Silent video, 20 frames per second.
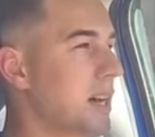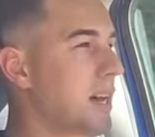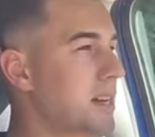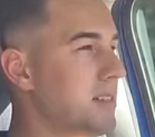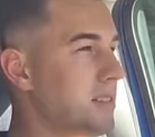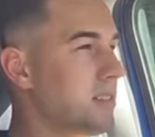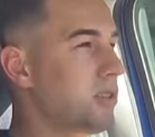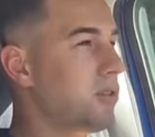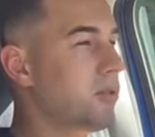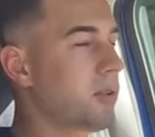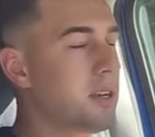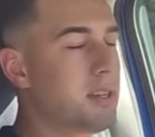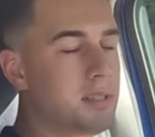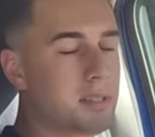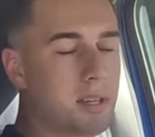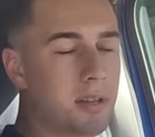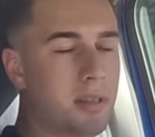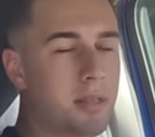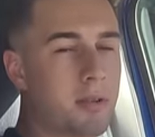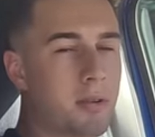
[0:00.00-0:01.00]
has
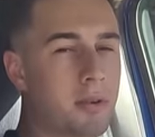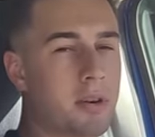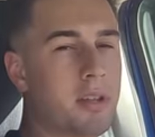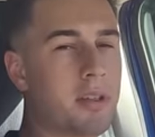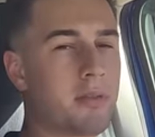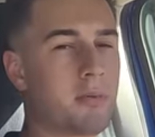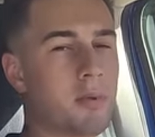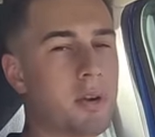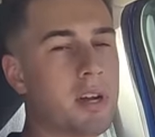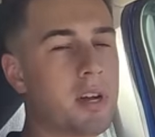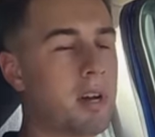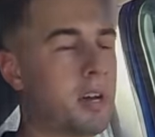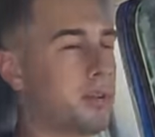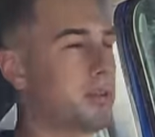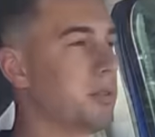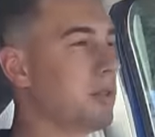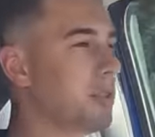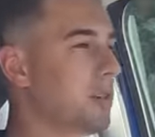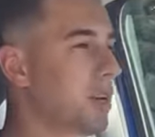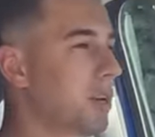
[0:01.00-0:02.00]
increased
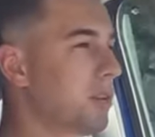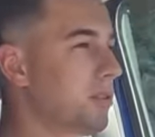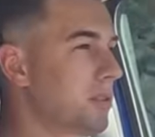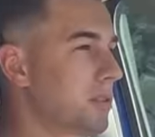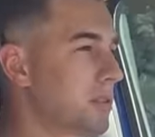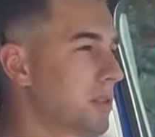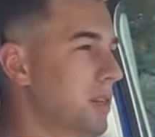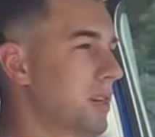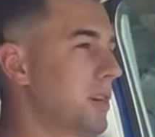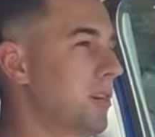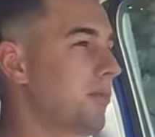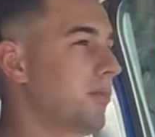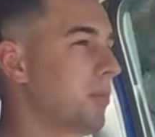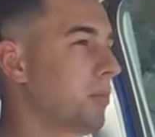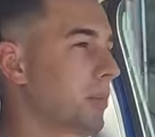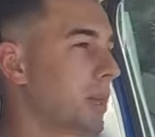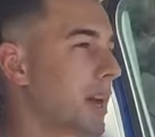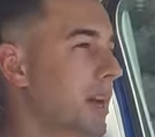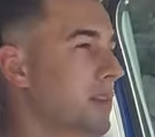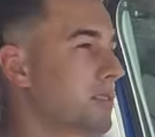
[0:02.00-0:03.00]
$3,300
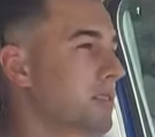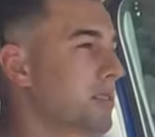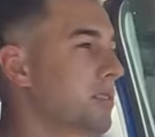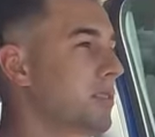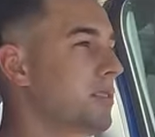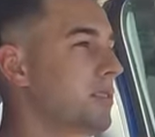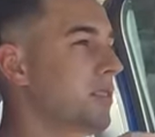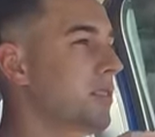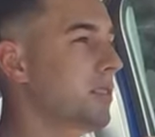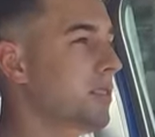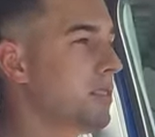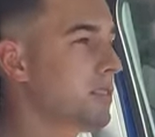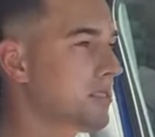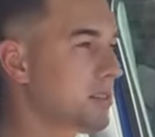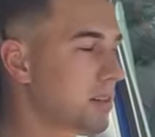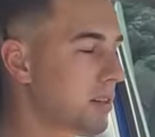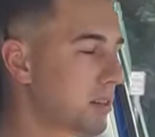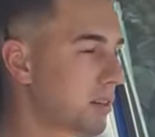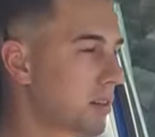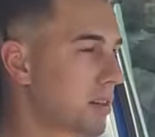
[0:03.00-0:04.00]
from last year to this
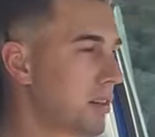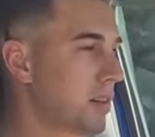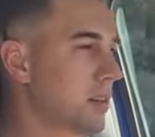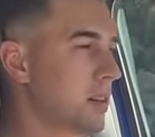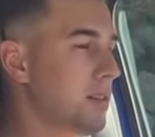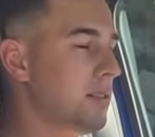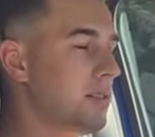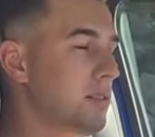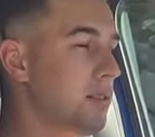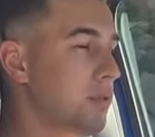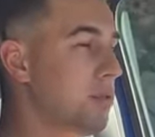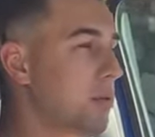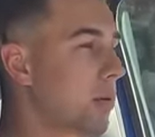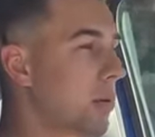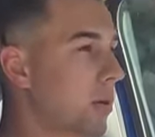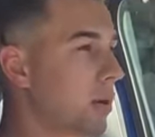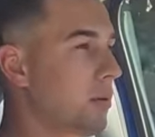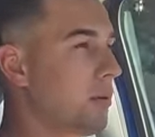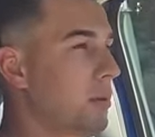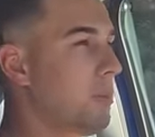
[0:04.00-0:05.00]
year. So you
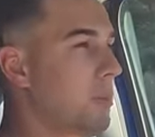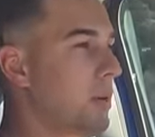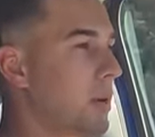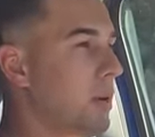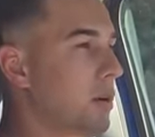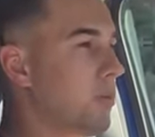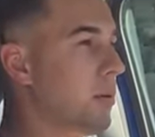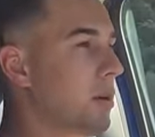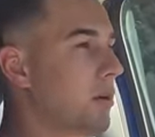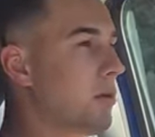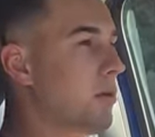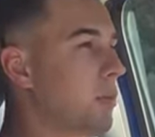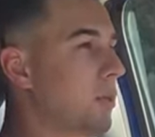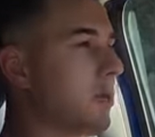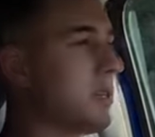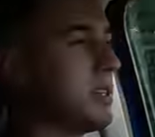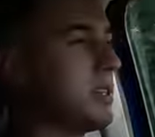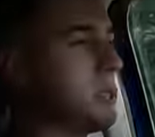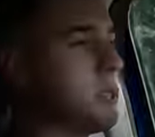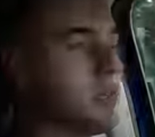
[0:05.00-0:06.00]
are going to be paying quite a bit
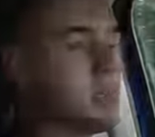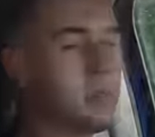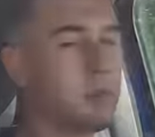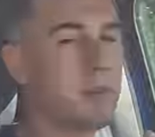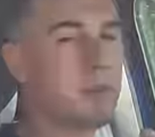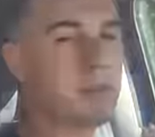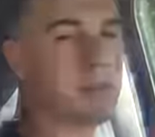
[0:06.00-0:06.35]
more, especially when